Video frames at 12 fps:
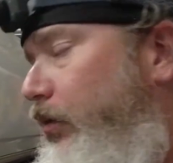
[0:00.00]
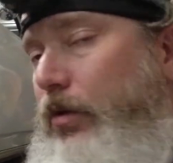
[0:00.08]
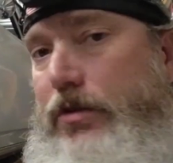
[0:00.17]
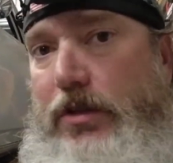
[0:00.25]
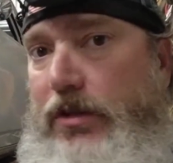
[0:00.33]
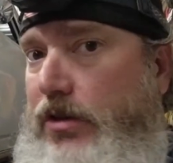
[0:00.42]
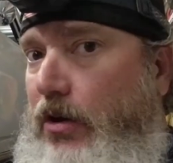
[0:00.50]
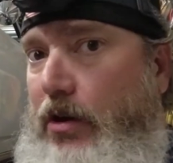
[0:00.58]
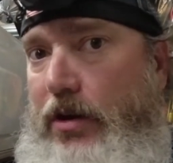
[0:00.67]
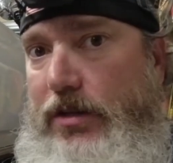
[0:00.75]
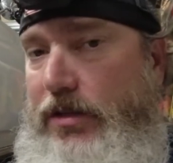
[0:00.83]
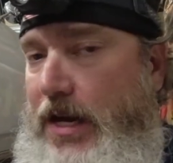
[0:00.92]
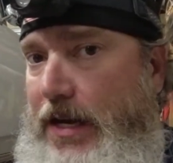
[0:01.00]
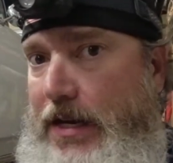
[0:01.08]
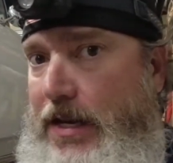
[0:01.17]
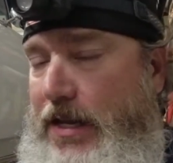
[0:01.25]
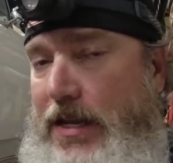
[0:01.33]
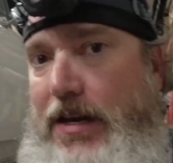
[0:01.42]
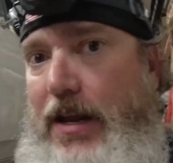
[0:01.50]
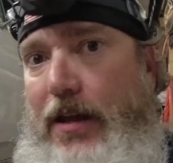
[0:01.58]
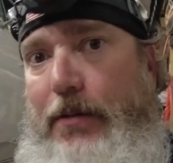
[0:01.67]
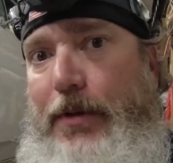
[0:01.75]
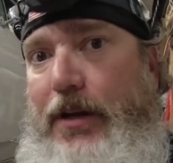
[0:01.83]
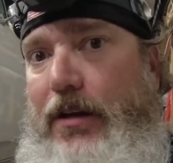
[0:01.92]
which this car does not need
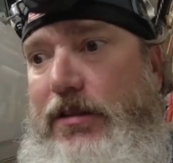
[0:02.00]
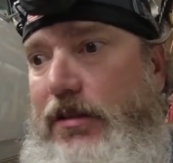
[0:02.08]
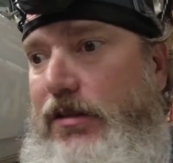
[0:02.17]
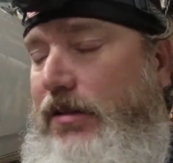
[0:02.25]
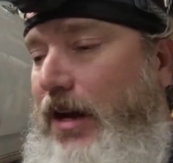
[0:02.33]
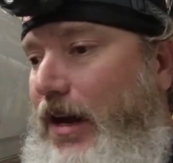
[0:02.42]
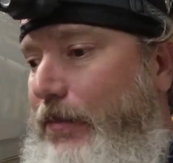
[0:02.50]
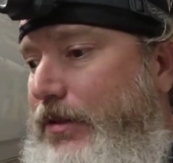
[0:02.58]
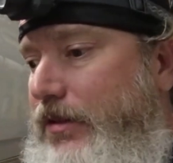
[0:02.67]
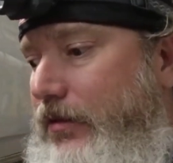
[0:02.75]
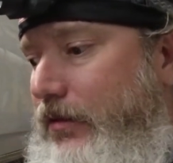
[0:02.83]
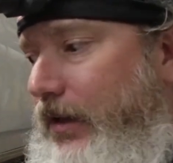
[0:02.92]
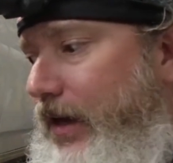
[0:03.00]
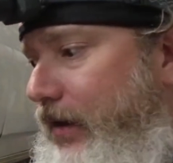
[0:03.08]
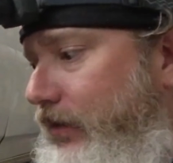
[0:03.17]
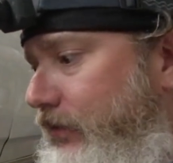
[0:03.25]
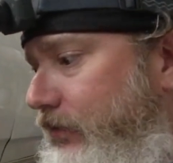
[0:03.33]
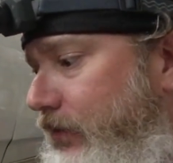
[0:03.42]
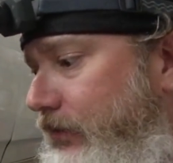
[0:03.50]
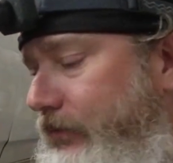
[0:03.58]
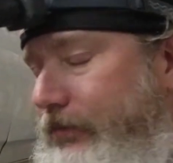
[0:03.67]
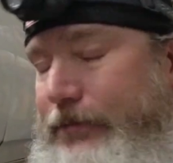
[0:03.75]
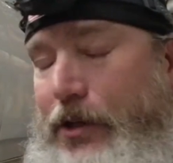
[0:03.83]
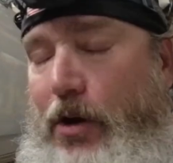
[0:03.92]
because it stops like
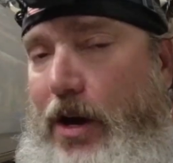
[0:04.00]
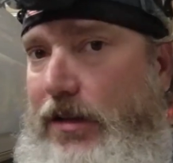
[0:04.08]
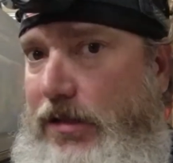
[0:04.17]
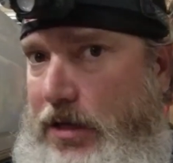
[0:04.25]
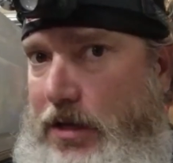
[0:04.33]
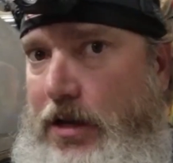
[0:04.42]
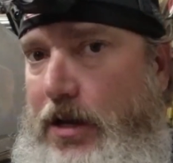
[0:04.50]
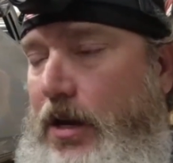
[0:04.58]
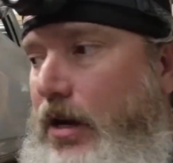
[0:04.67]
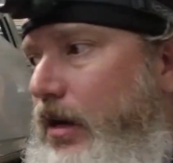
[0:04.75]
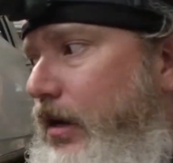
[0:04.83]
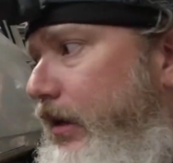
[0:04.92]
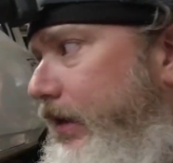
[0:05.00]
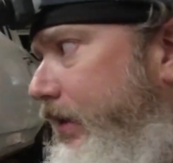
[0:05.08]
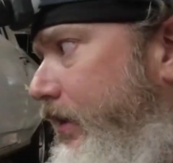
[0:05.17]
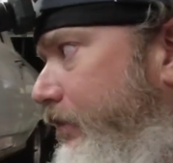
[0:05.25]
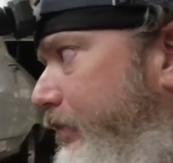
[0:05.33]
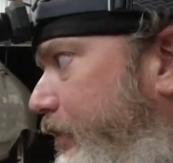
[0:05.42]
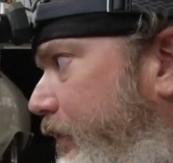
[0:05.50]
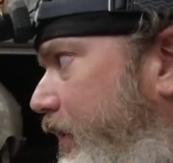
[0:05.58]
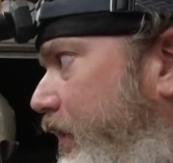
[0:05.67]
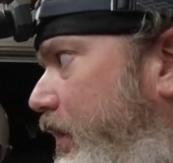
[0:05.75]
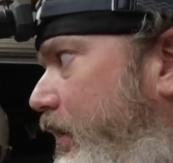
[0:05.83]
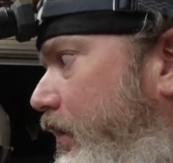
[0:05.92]
crazy. Um,
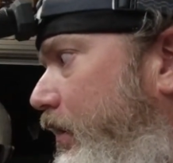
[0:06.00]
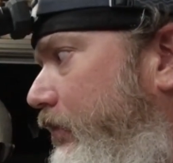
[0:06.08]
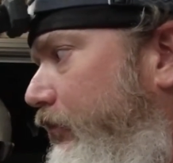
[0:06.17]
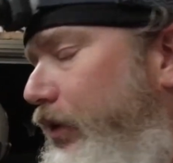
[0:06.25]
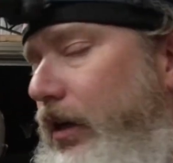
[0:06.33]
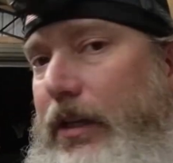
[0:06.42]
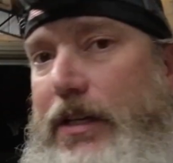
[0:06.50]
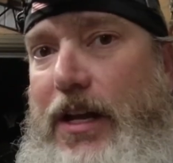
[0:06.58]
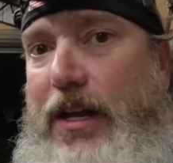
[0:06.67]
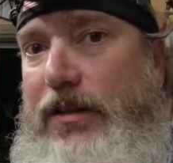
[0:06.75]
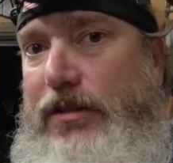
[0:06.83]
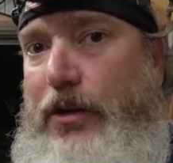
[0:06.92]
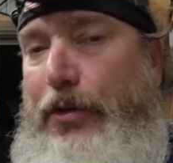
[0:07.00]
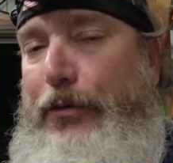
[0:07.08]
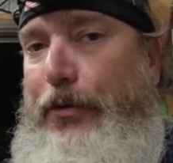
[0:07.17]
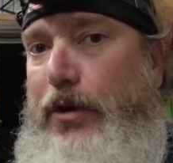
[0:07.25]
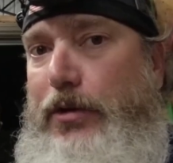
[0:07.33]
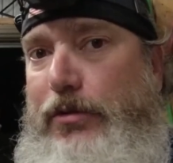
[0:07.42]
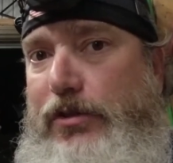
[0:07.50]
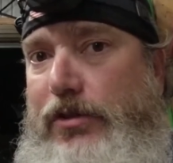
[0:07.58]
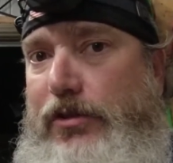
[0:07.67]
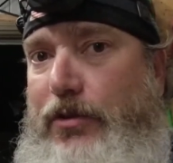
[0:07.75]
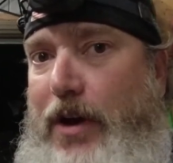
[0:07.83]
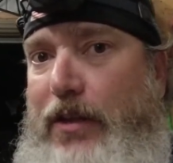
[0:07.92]
it, it really does. It'll throw you
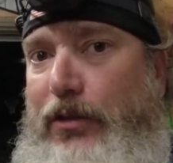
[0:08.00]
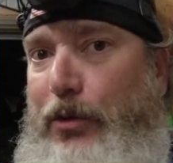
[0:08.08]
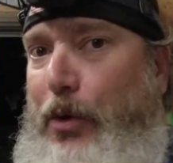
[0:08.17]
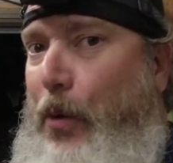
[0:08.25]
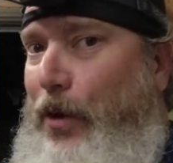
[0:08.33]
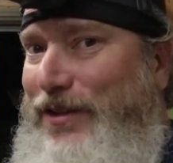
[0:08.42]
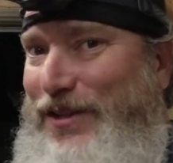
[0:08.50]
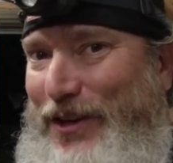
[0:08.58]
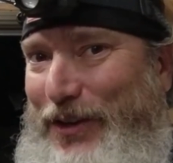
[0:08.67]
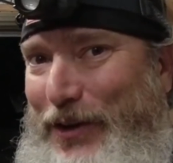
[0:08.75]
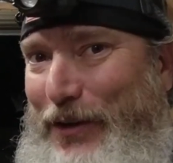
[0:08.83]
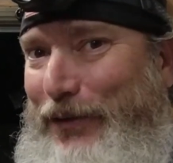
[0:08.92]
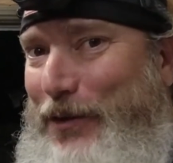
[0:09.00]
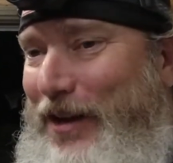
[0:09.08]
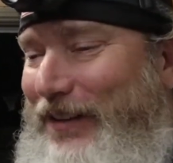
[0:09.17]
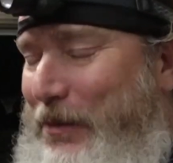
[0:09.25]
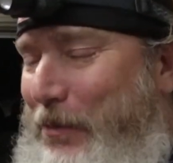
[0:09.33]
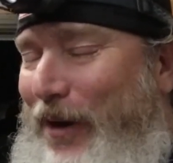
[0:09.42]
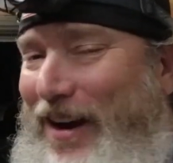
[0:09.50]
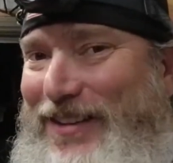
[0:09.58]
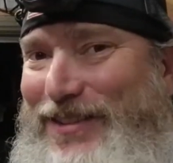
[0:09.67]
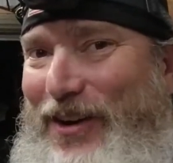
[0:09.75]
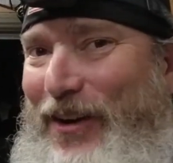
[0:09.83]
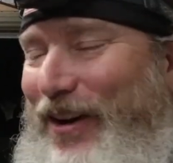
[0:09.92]
straight through the windshield if you hit the
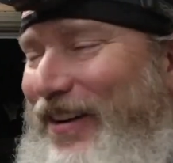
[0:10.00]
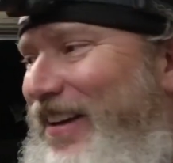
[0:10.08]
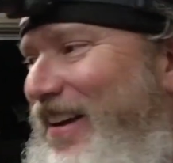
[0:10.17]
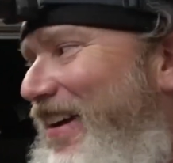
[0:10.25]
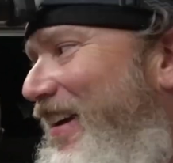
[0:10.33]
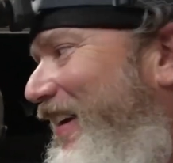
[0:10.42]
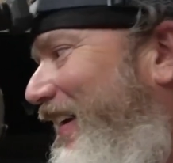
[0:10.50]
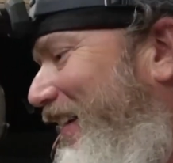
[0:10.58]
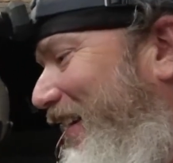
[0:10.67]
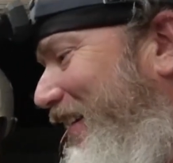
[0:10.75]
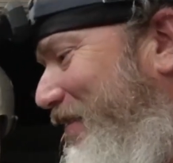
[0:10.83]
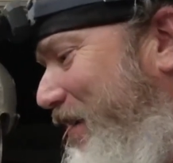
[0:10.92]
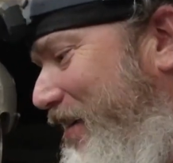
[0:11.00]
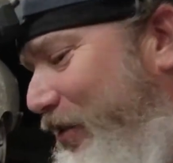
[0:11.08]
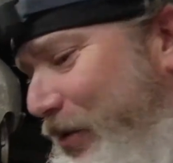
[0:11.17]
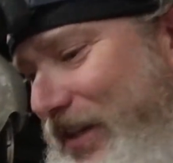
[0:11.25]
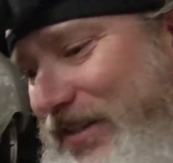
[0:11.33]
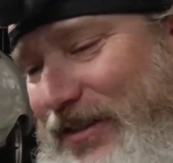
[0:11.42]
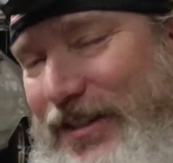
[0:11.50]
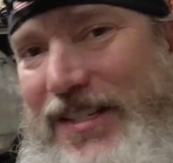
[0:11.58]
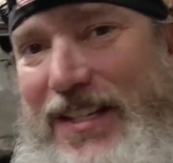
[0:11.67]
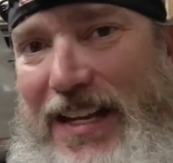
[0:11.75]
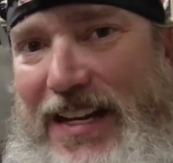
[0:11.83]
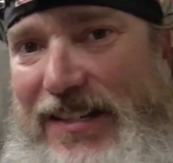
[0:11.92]
brakes hard. Um, even with these little
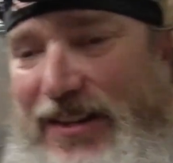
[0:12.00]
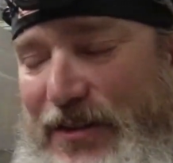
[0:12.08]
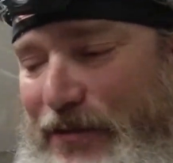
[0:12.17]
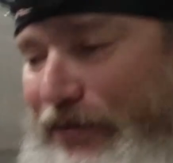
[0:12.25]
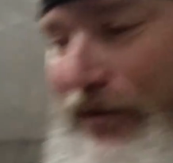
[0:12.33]
skinnies on the